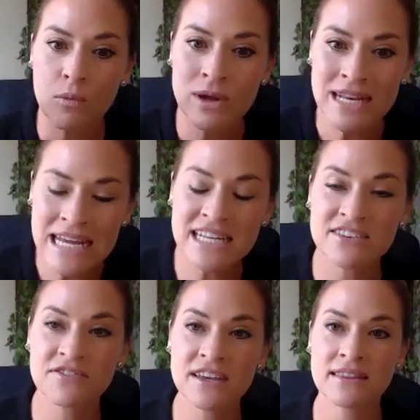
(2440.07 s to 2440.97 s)
We need to
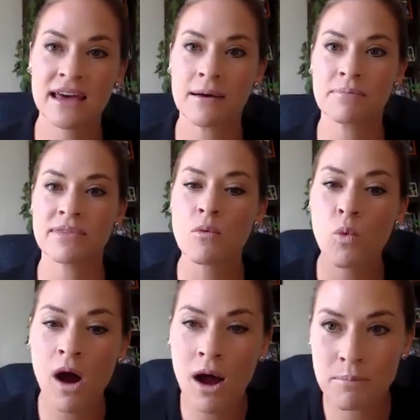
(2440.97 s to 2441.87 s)
feed them. They
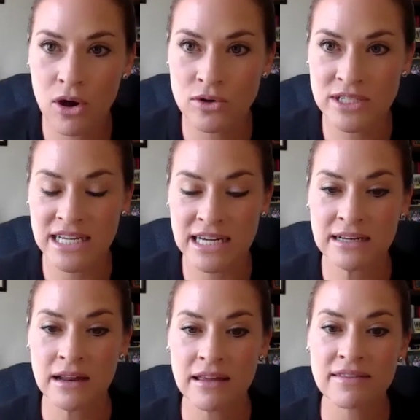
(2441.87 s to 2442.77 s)
want protein.